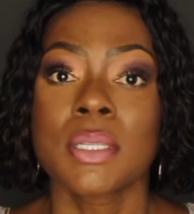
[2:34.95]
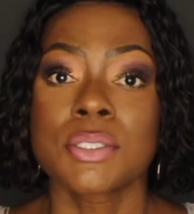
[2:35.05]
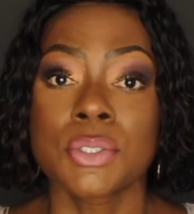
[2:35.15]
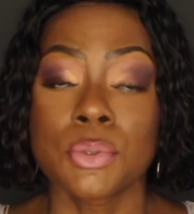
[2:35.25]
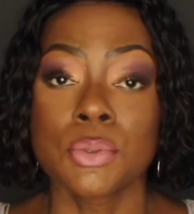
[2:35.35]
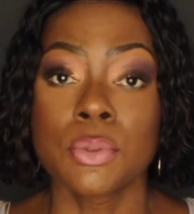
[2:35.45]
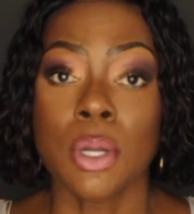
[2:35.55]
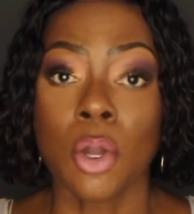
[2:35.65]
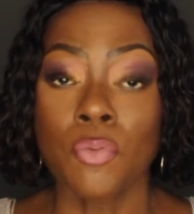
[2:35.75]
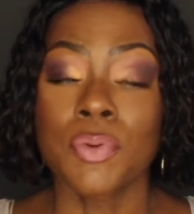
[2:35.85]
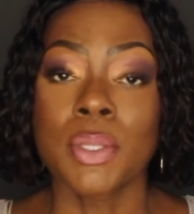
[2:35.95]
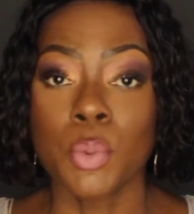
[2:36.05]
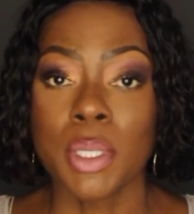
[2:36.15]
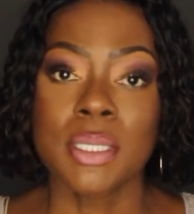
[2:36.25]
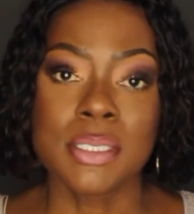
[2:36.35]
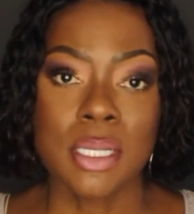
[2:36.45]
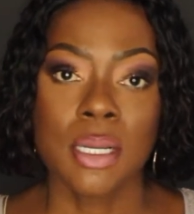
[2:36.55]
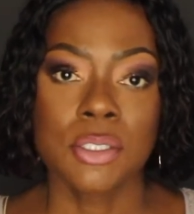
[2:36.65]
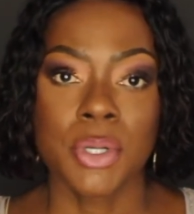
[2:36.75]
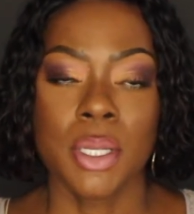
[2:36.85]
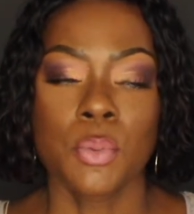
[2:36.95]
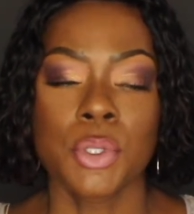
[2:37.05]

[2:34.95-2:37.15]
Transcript: to hopefully win this contract.